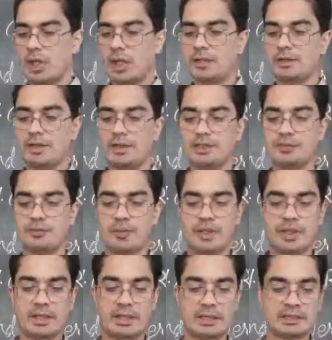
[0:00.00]
and these
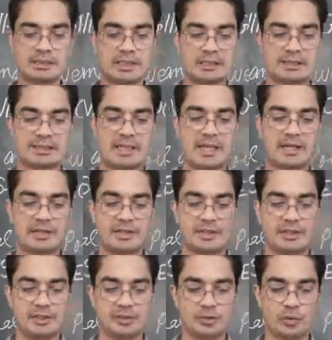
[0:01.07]
minerals are
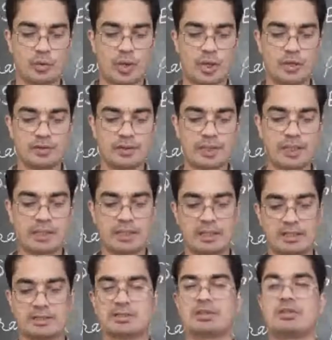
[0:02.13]
scattered throughout the
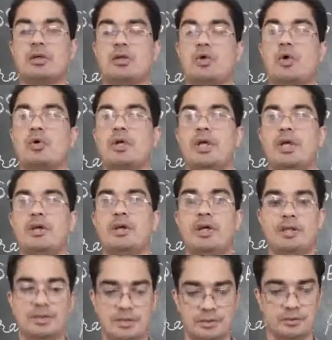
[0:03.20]
Earth's rocky
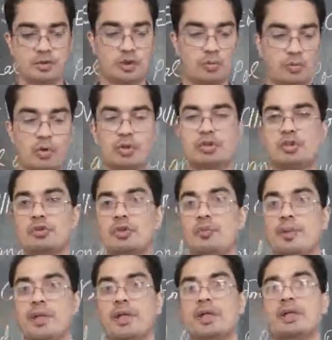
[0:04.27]
crust. So most of
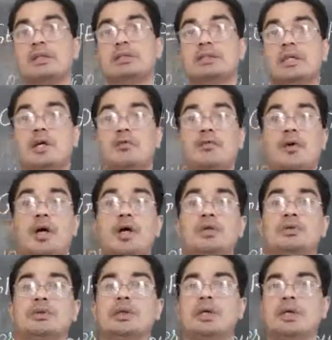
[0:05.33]
the minerals are
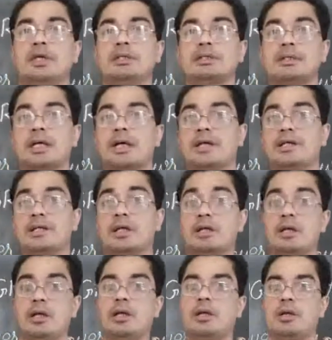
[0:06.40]
found inside
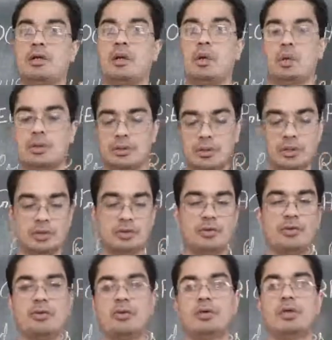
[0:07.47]
the rock.
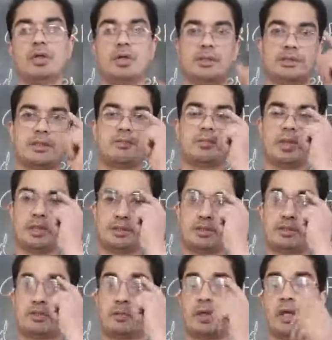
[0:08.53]
So some
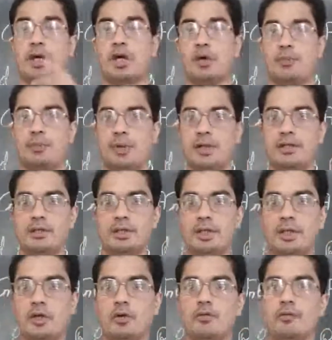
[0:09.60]
places may have
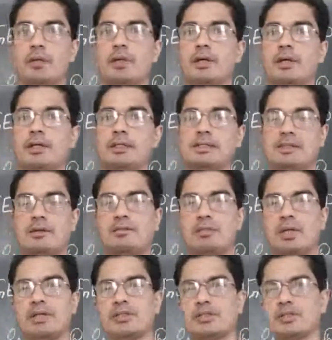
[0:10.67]
plenty of minerals, some
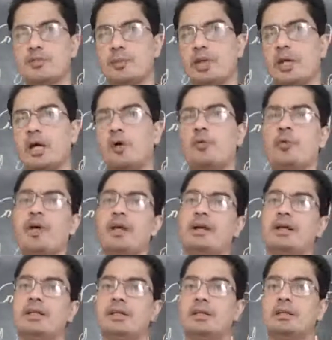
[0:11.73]
places may have
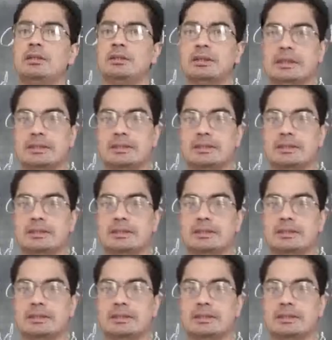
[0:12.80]
very little,